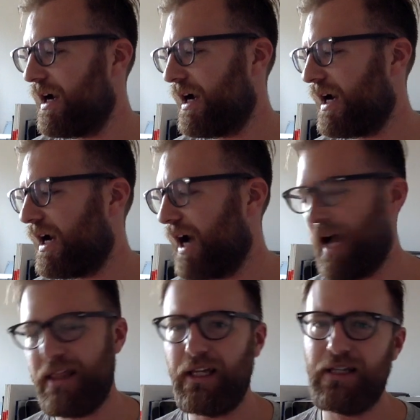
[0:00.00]

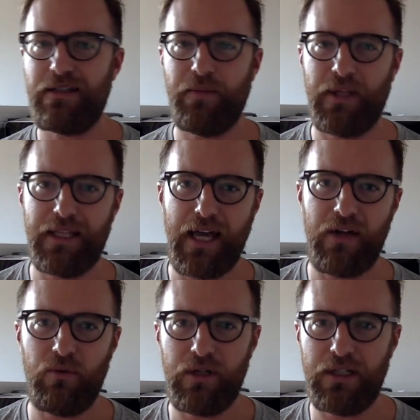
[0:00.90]
I think it's something
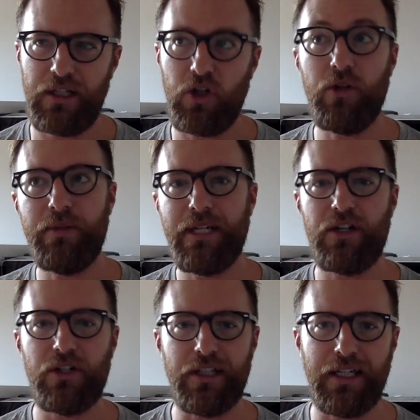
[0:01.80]
that really could
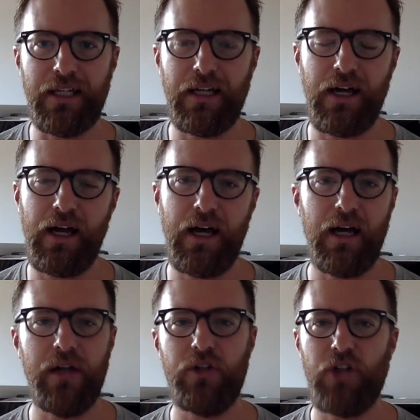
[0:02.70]
potentially
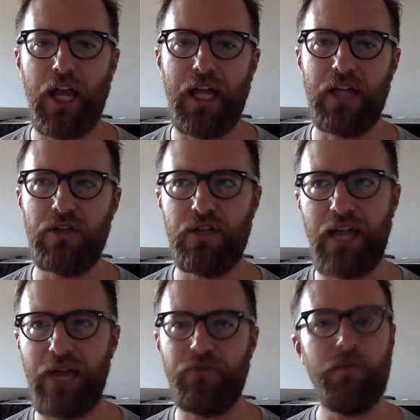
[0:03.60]
change the
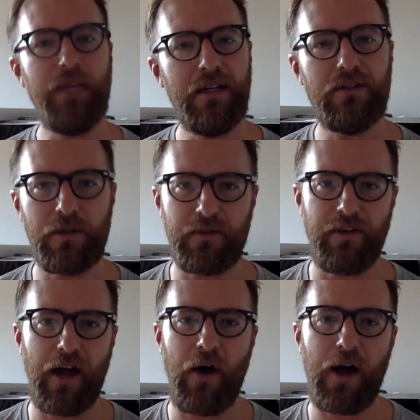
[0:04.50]
game for me in terms of
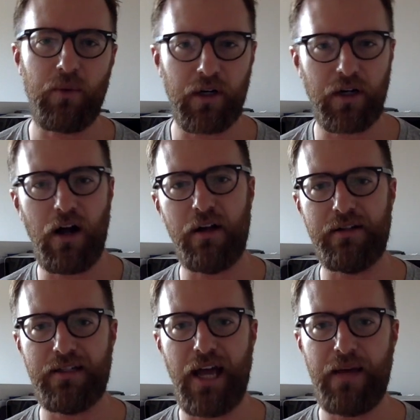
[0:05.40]
how I work
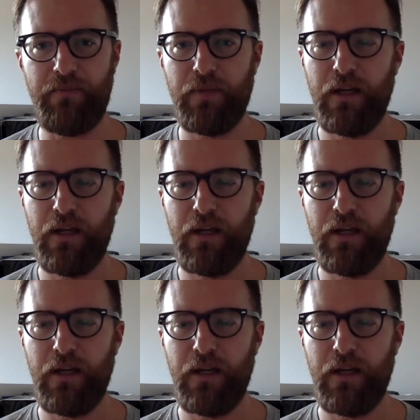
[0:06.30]
on set.